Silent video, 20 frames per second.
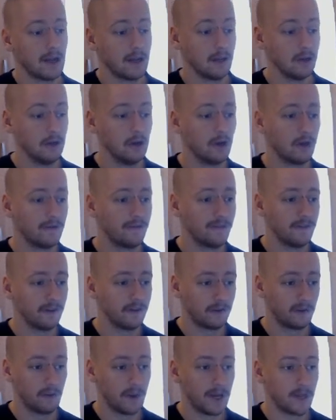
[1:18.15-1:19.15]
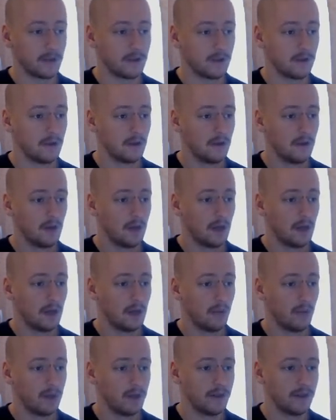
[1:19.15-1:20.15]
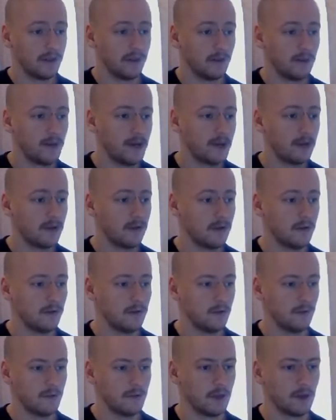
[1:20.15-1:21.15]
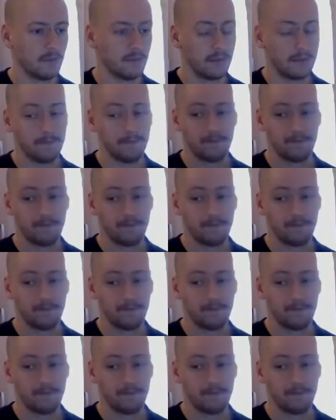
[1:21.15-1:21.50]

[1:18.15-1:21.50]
and you look for the switch, and then when you see the switch, you super jump.